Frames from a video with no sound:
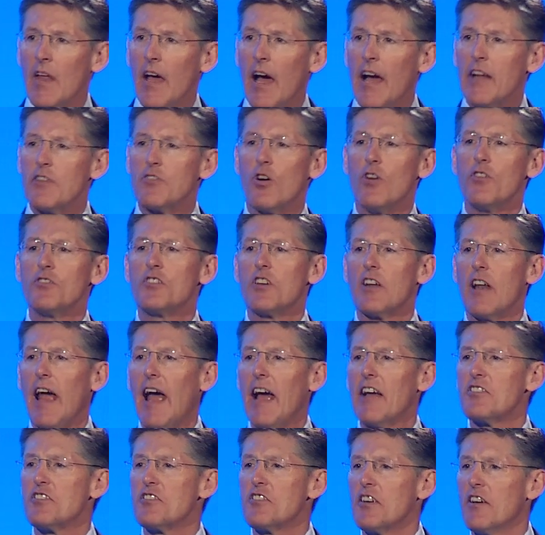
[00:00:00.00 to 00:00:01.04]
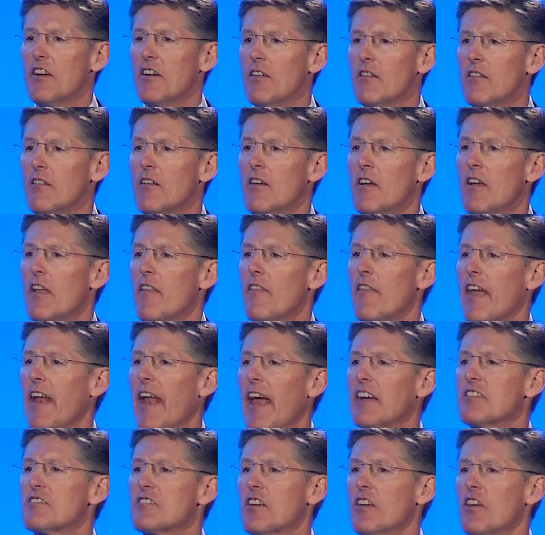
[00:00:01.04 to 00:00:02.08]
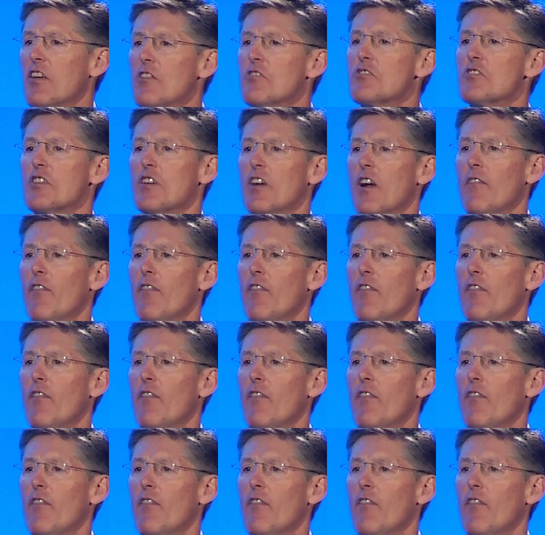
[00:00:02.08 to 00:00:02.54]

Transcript: I told you last year that execution